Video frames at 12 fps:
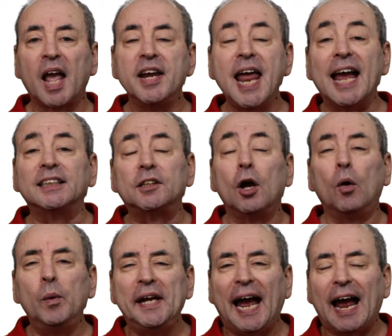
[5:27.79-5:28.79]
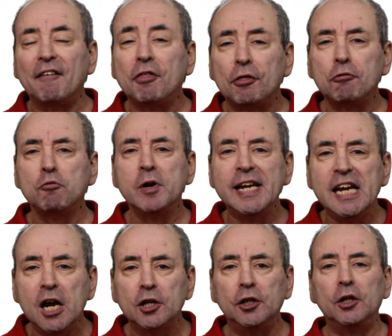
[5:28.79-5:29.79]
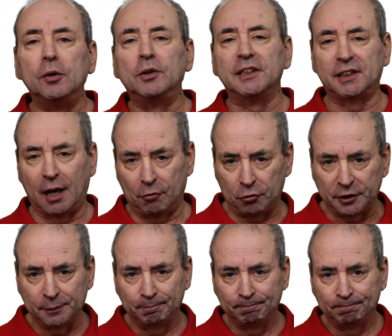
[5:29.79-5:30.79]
Next, we have three new discoveries.